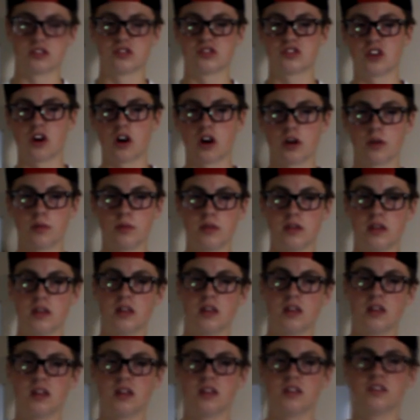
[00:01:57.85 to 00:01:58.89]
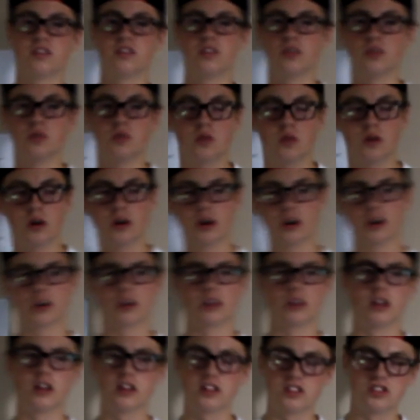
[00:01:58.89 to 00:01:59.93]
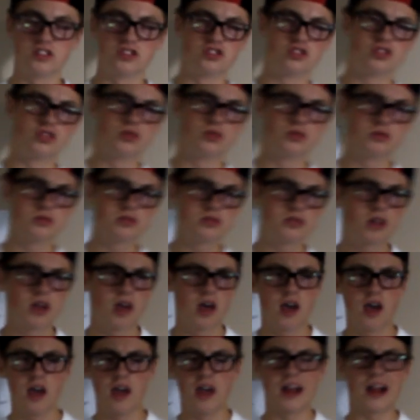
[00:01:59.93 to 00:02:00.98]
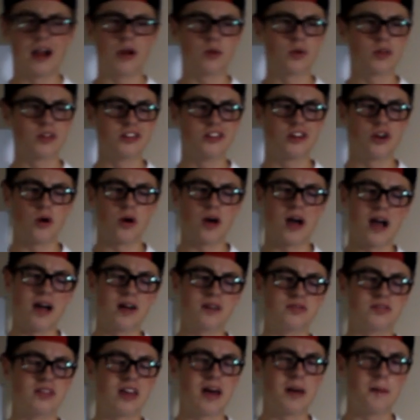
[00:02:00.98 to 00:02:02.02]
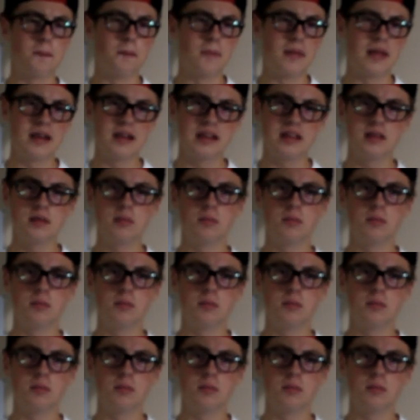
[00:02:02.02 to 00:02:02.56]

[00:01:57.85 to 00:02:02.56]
started me into collecting shoes. And I really don't have that many,